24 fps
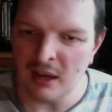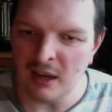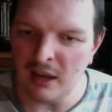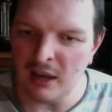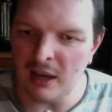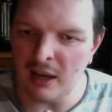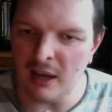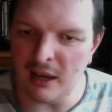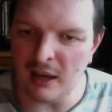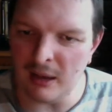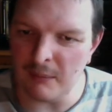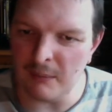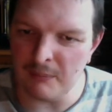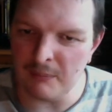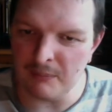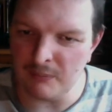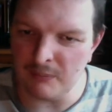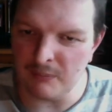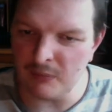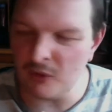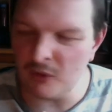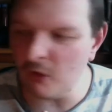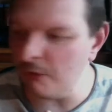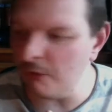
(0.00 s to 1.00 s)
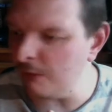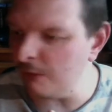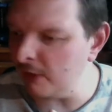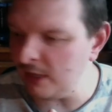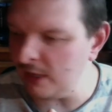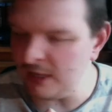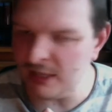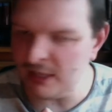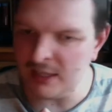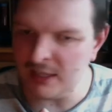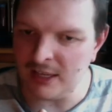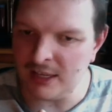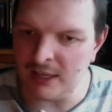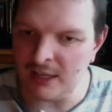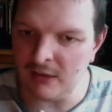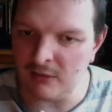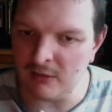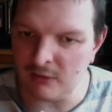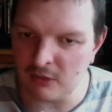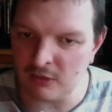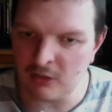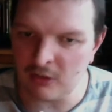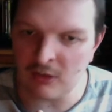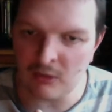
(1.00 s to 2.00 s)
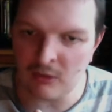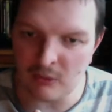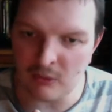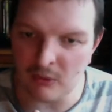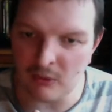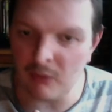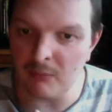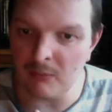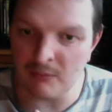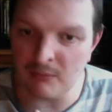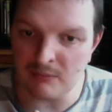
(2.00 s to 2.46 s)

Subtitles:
Not really keen, still not